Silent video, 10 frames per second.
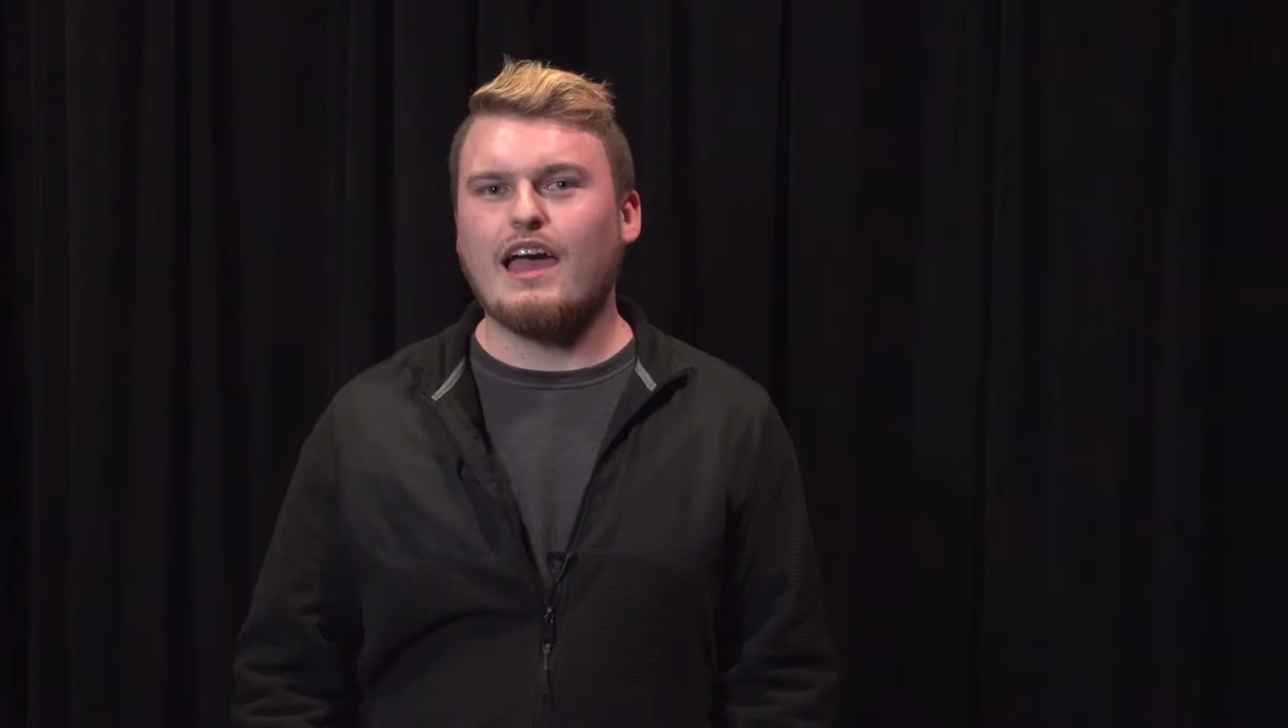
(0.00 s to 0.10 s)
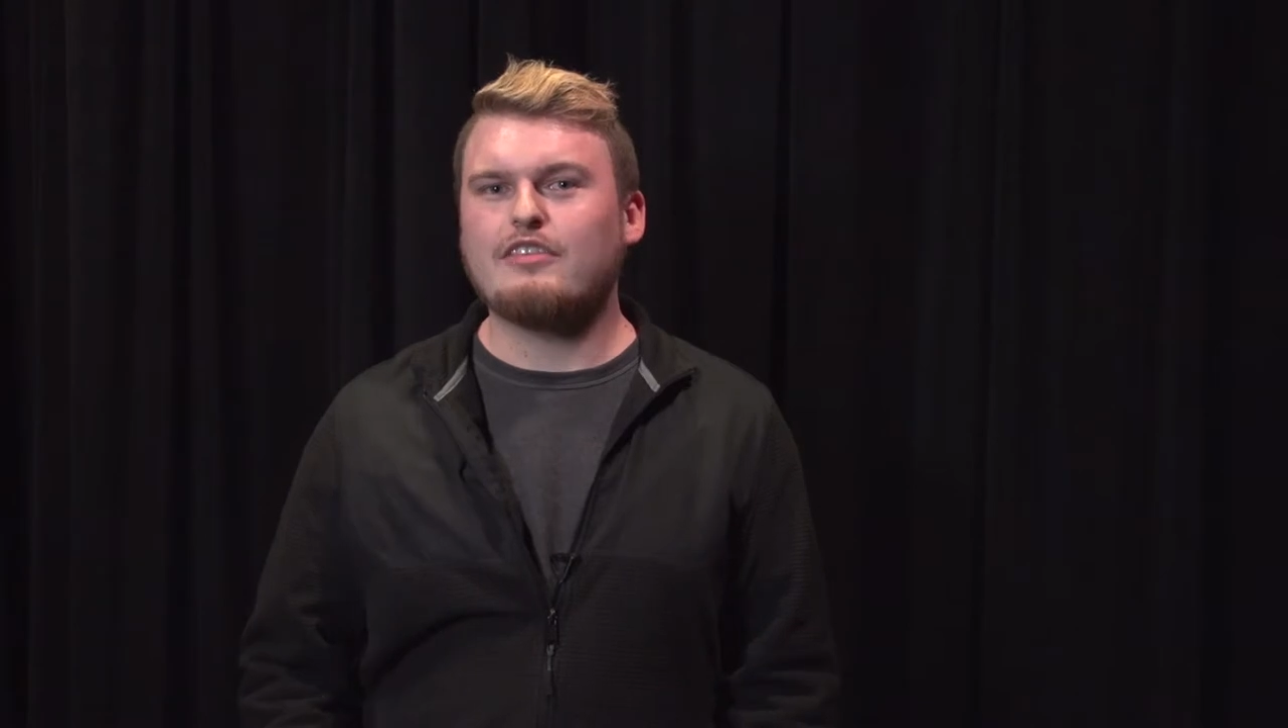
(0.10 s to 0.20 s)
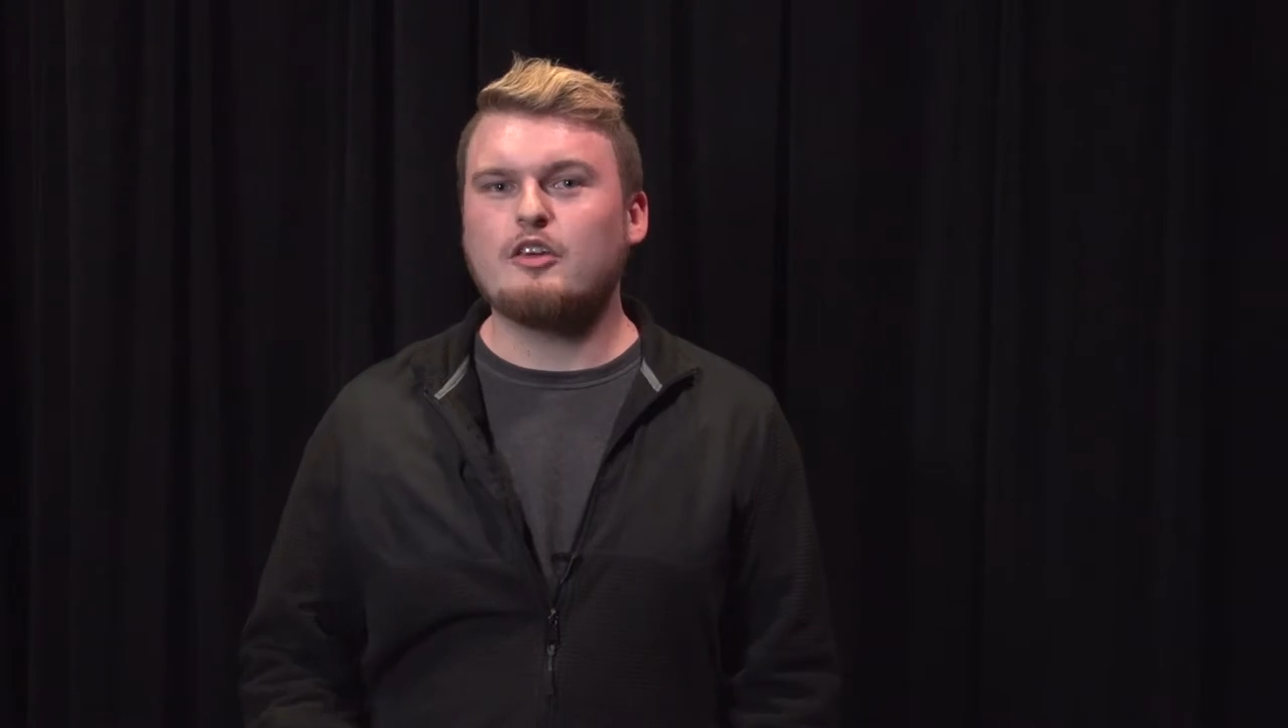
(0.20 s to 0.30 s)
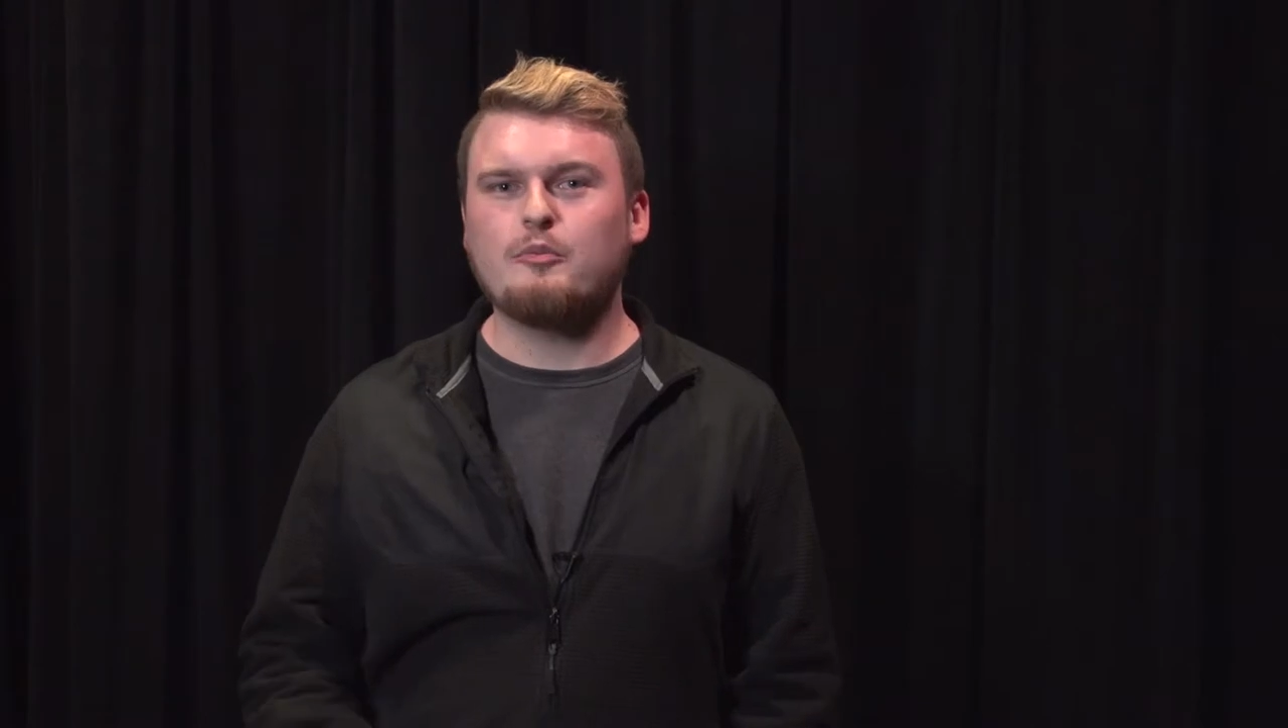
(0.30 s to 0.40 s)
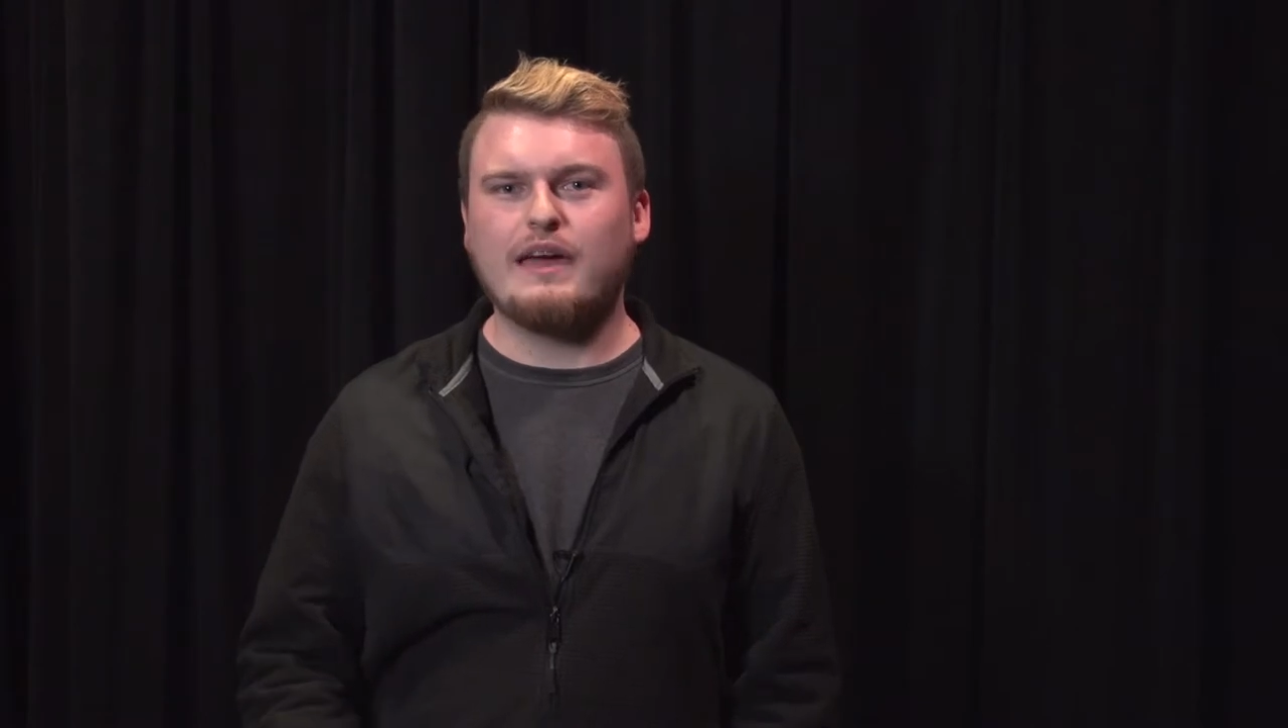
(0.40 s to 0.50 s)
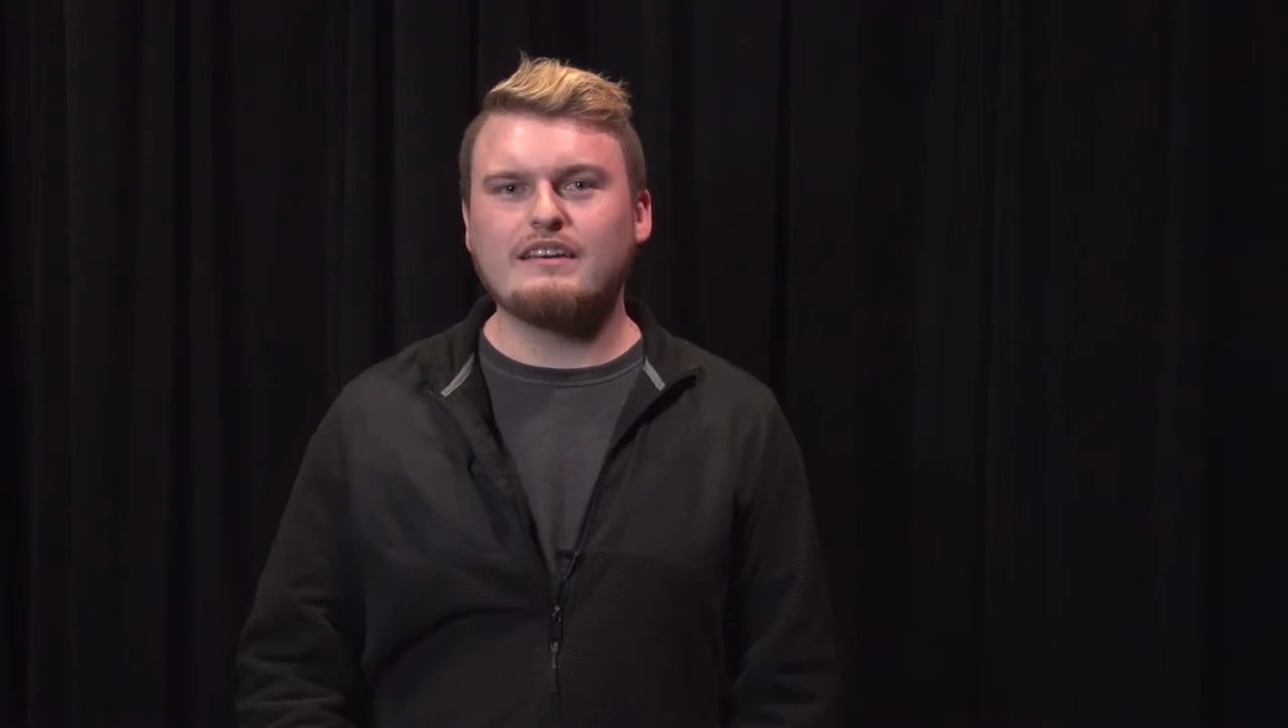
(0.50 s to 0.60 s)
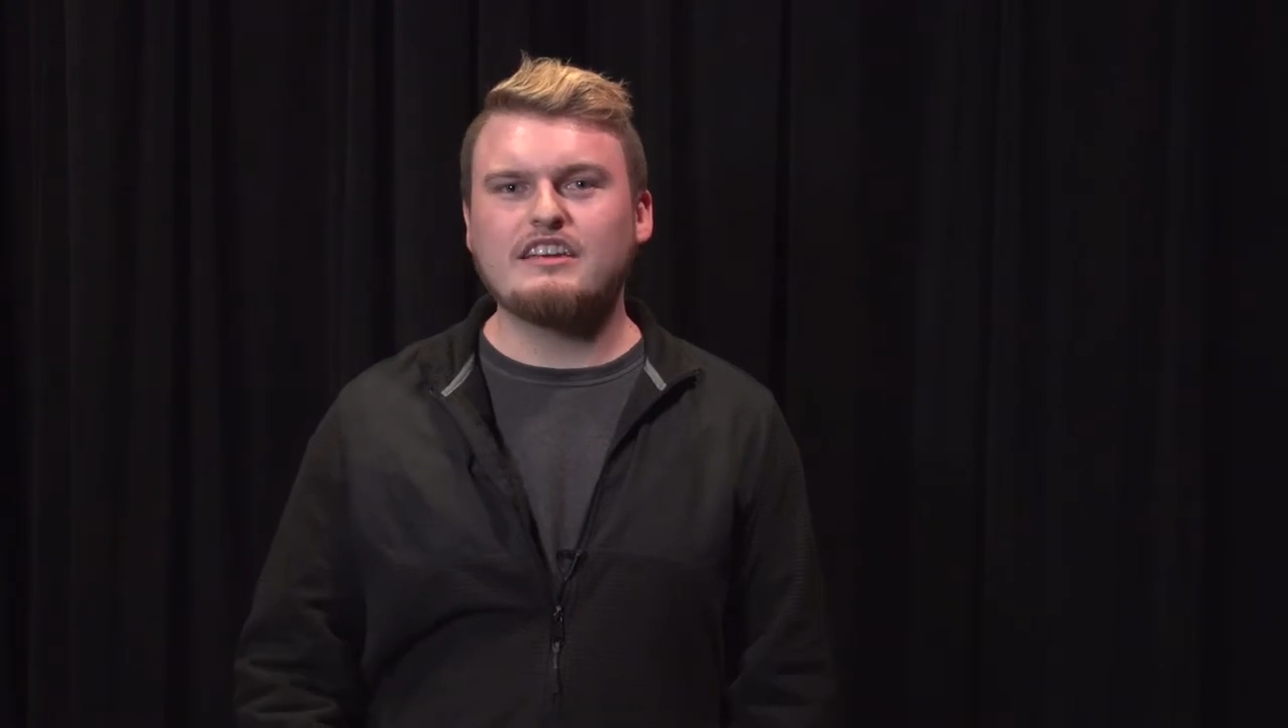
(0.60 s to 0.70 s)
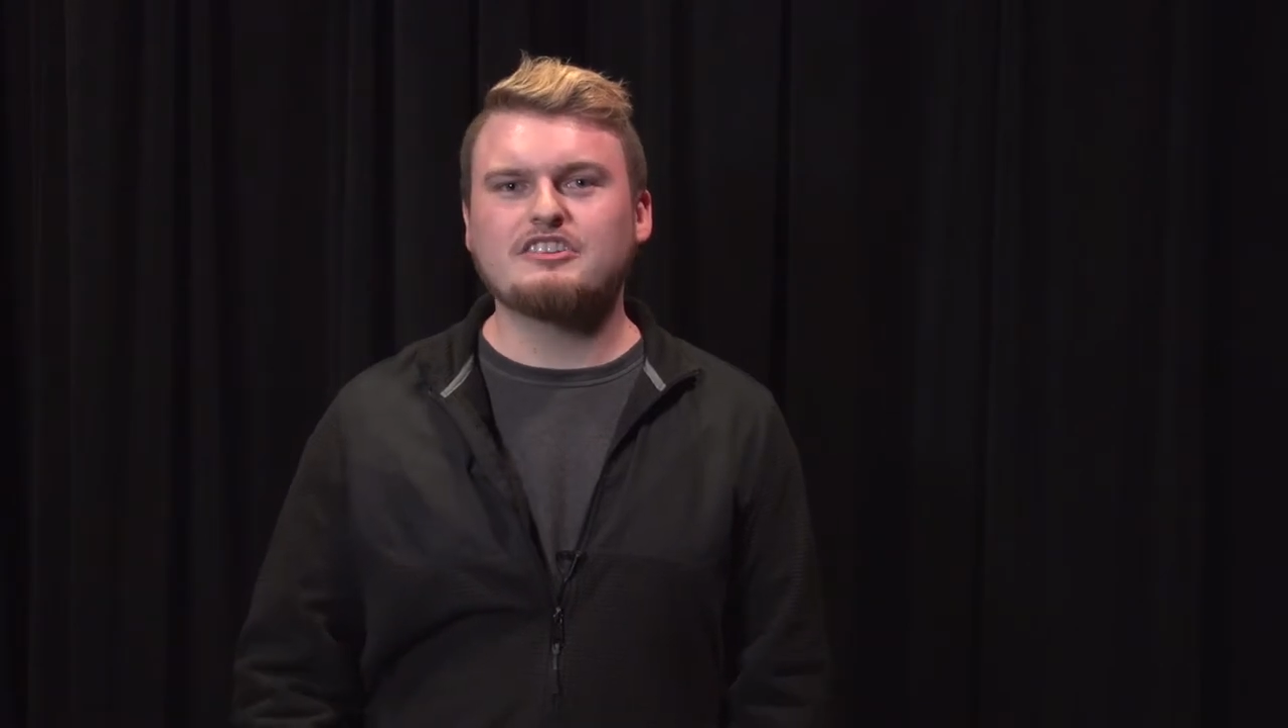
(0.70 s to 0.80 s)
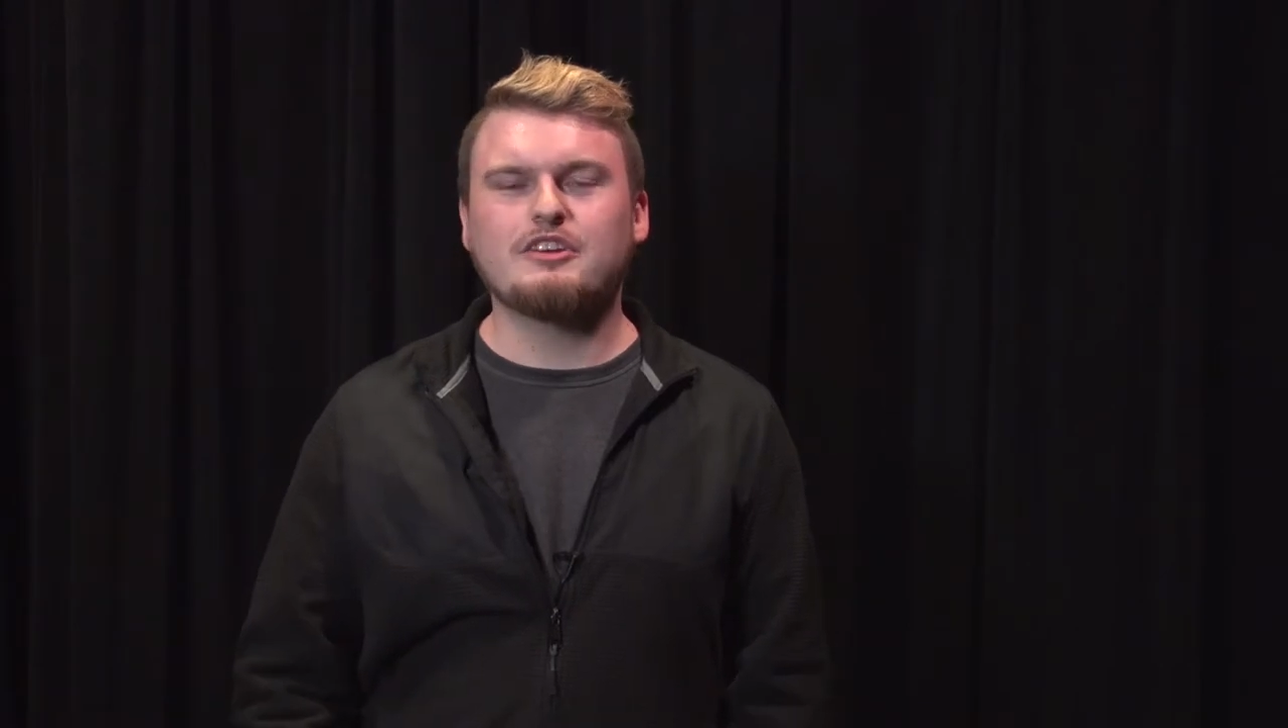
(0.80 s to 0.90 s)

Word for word: at the Humanities